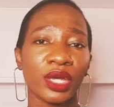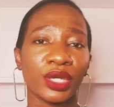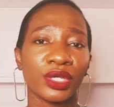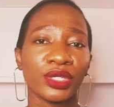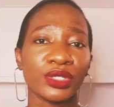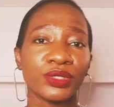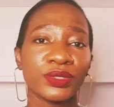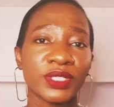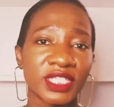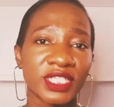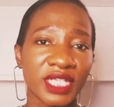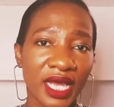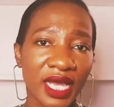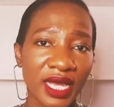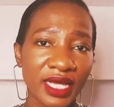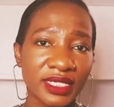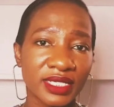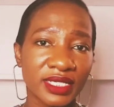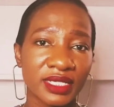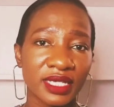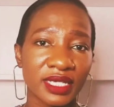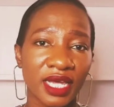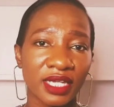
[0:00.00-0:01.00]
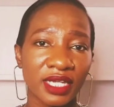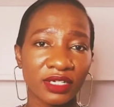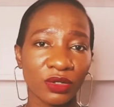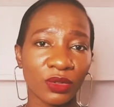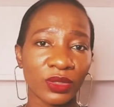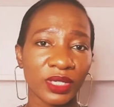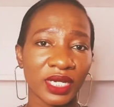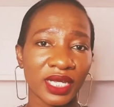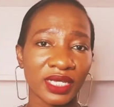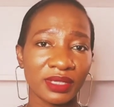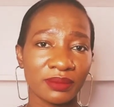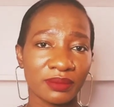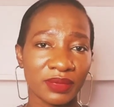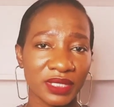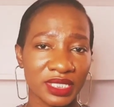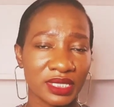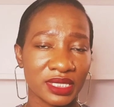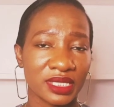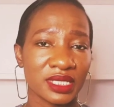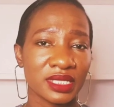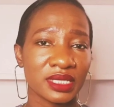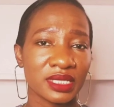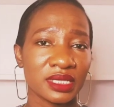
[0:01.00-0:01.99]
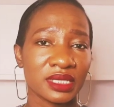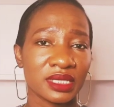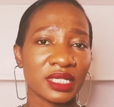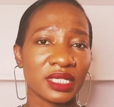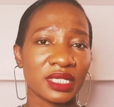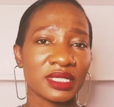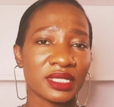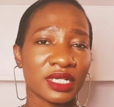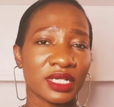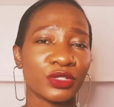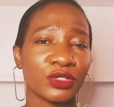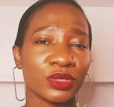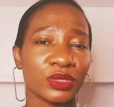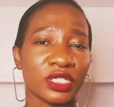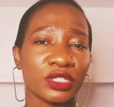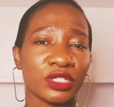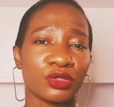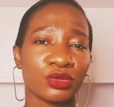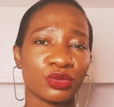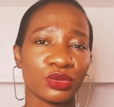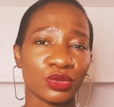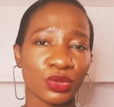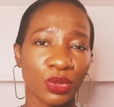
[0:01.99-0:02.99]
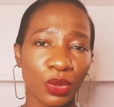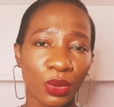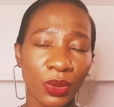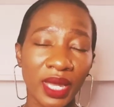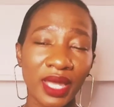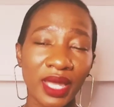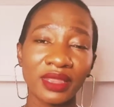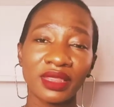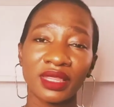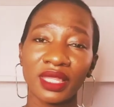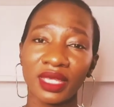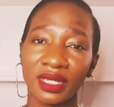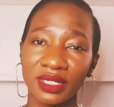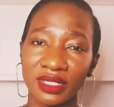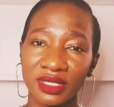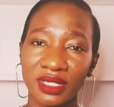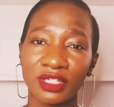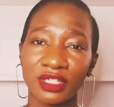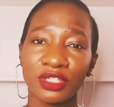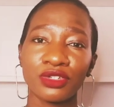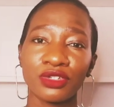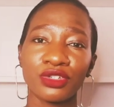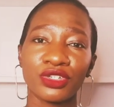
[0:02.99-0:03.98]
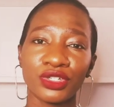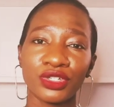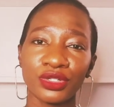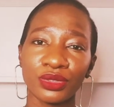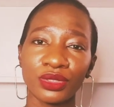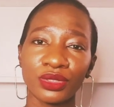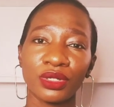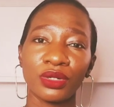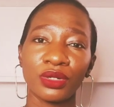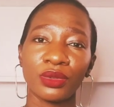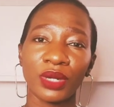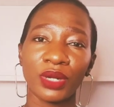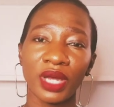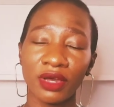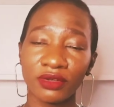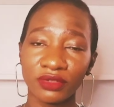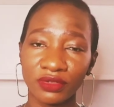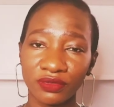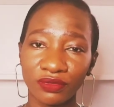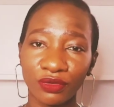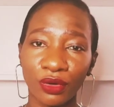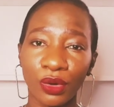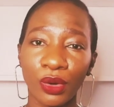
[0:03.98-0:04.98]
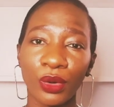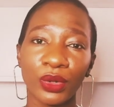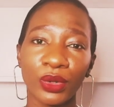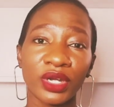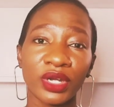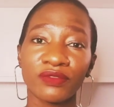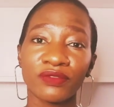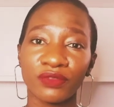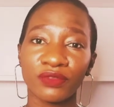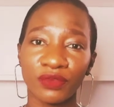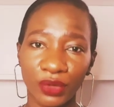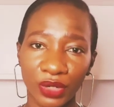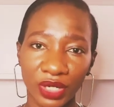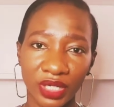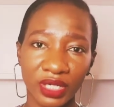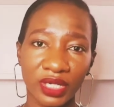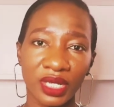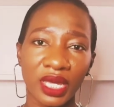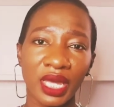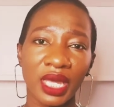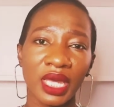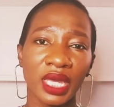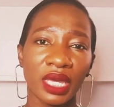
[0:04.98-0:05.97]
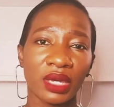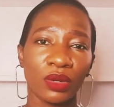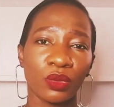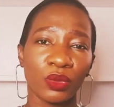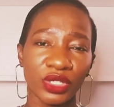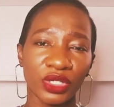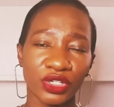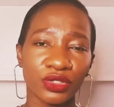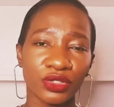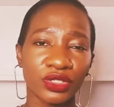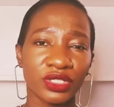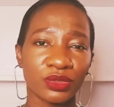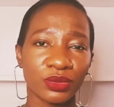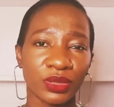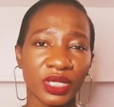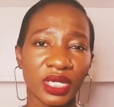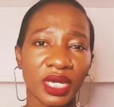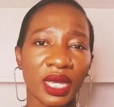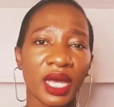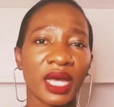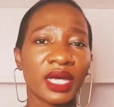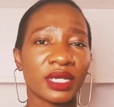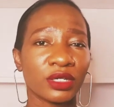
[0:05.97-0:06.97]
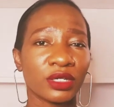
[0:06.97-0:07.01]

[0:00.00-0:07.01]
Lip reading: you start an online business, things that you need to know, and things that you should look out for or avoid when you're doing an